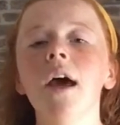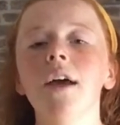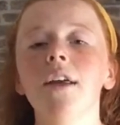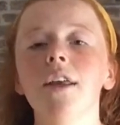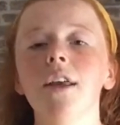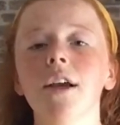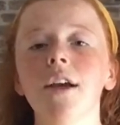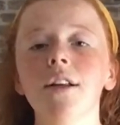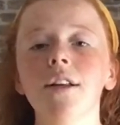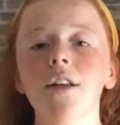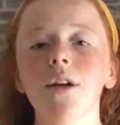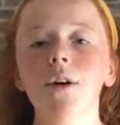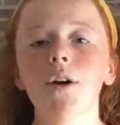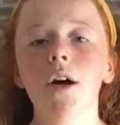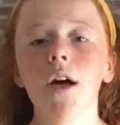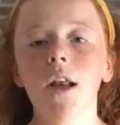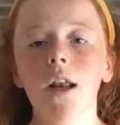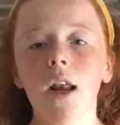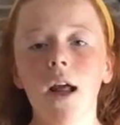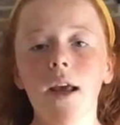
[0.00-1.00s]
You can do
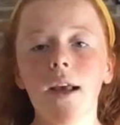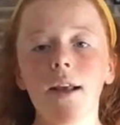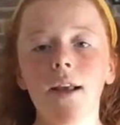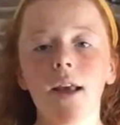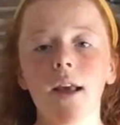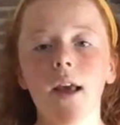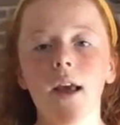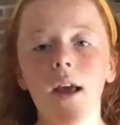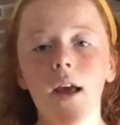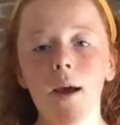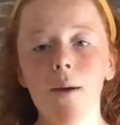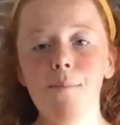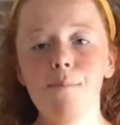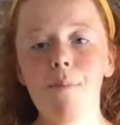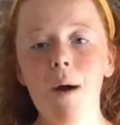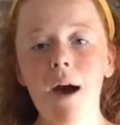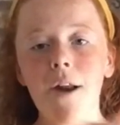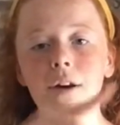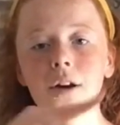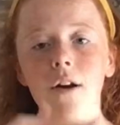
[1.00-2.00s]
it like a
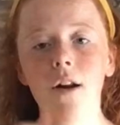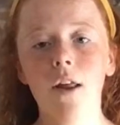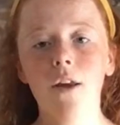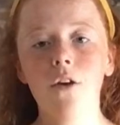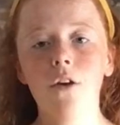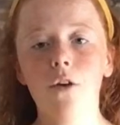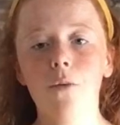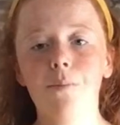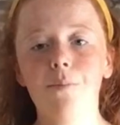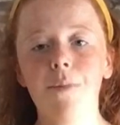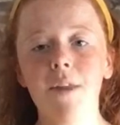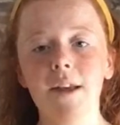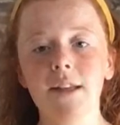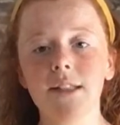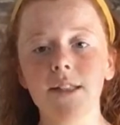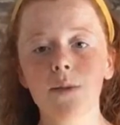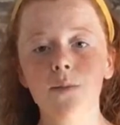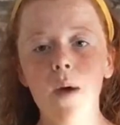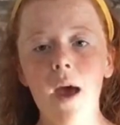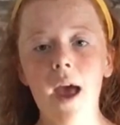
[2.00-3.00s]
banner like up
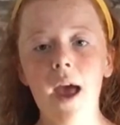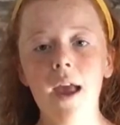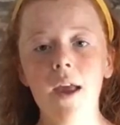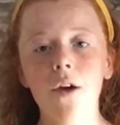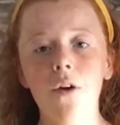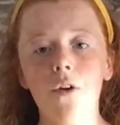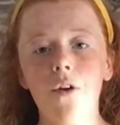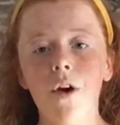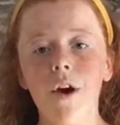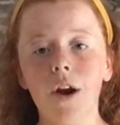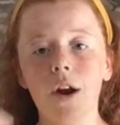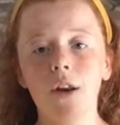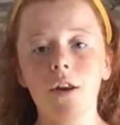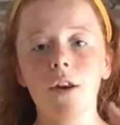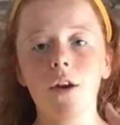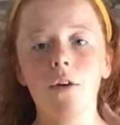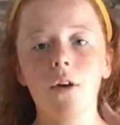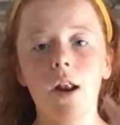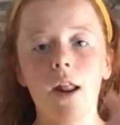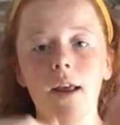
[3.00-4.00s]
this way, or you can
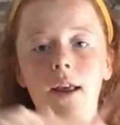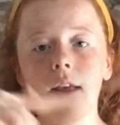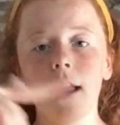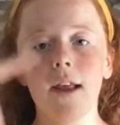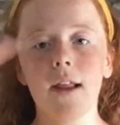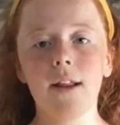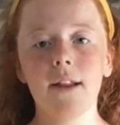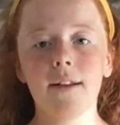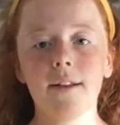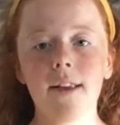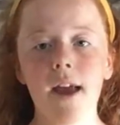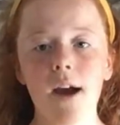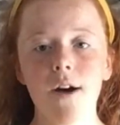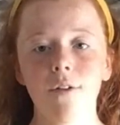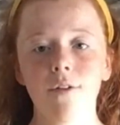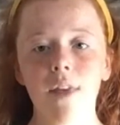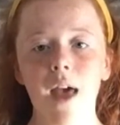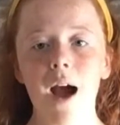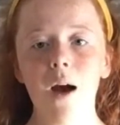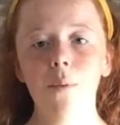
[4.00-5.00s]
do it like
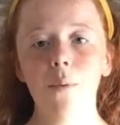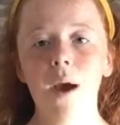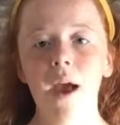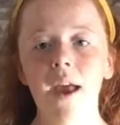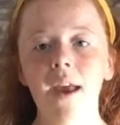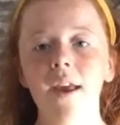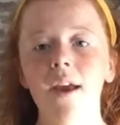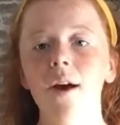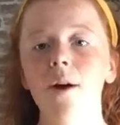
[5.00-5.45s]
down that way.